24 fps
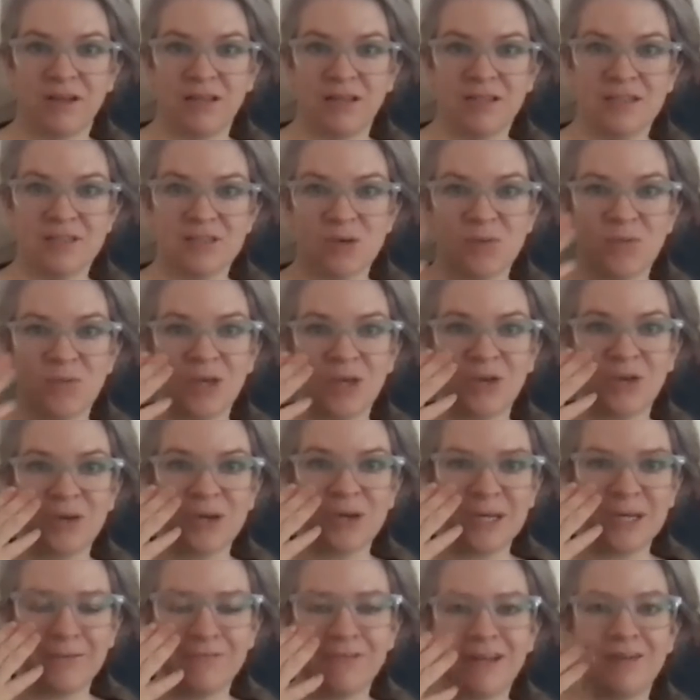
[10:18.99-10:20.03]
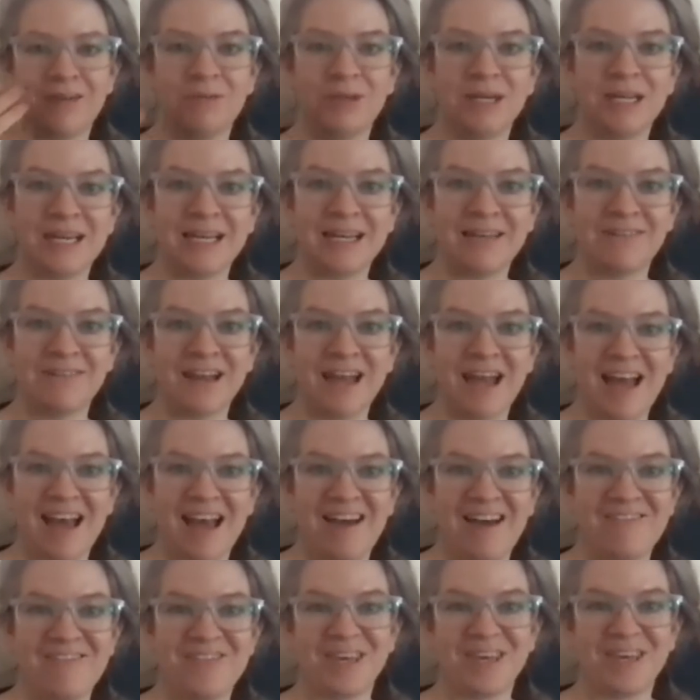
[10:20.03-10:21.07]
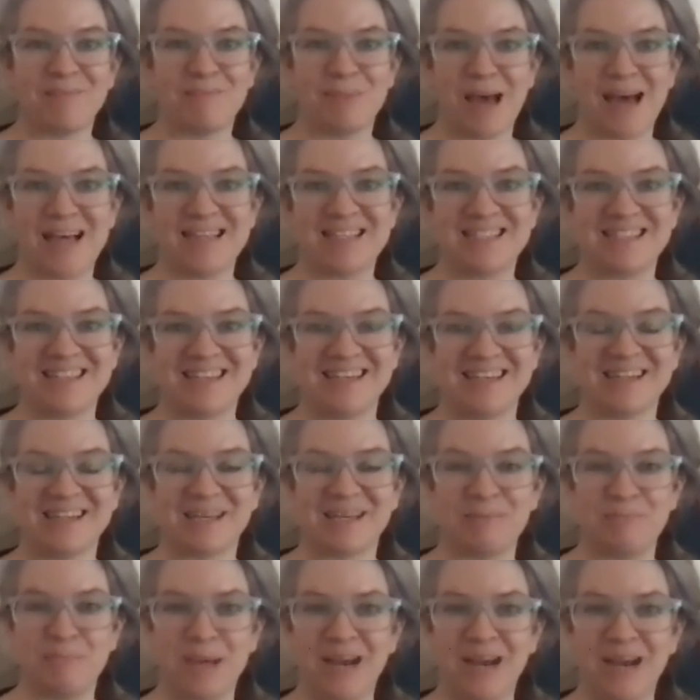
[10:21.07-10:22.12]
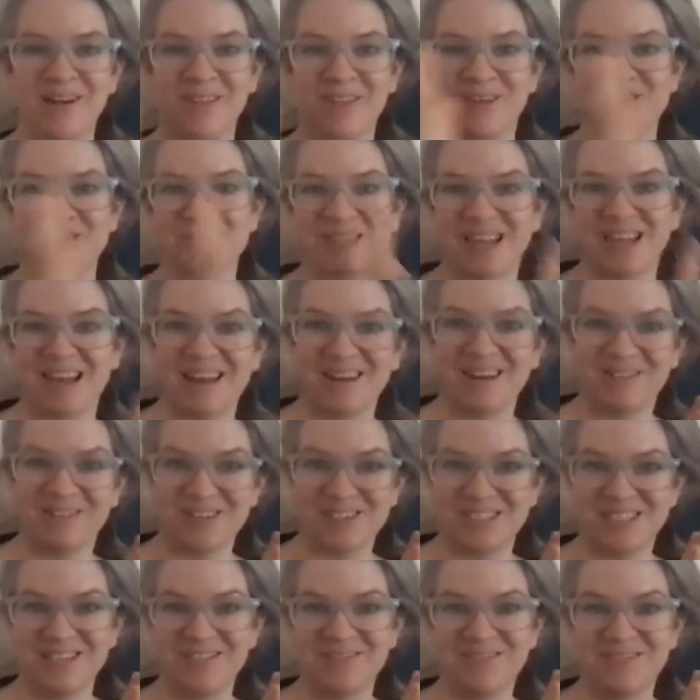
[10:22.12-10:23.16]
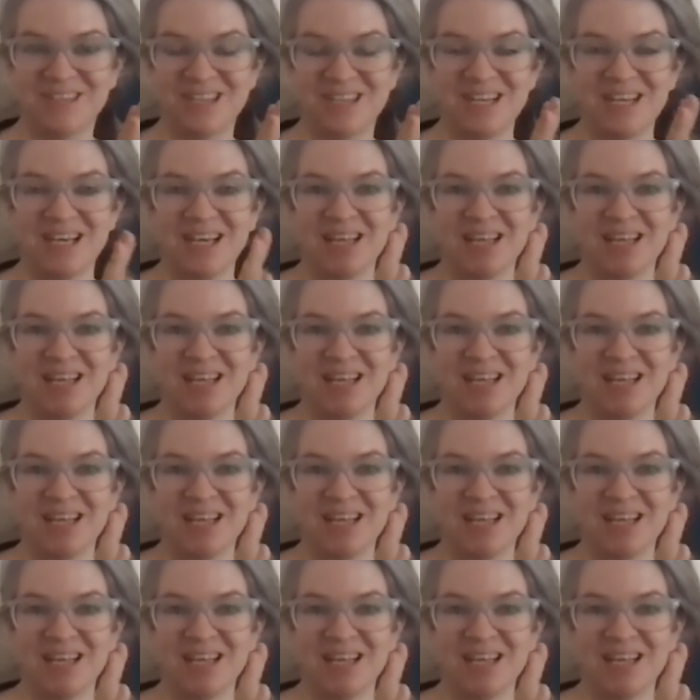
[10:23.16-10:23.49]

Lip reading: and so we didn't even have the capacity to compare those that had received